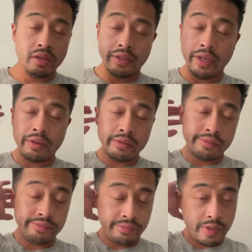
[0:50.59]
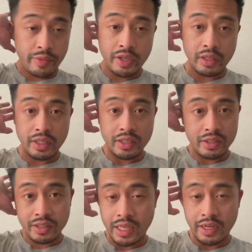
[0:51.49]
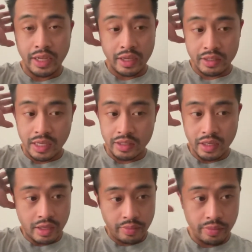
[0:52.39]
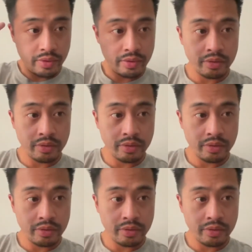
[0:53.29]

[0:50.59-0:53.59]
yeah, I mean, I think it's just that day, it's that time.